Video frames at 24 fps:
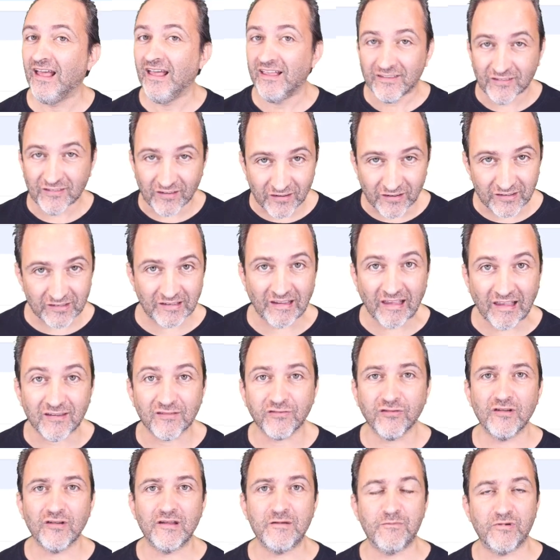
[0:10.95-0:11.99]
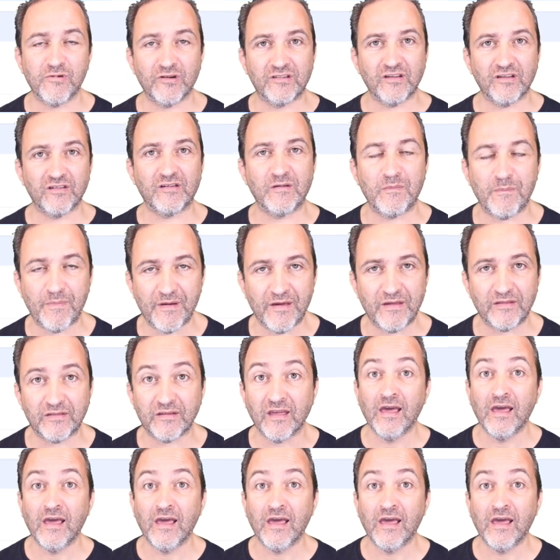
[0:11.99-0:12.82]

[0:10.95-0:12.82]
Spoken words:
successfully participate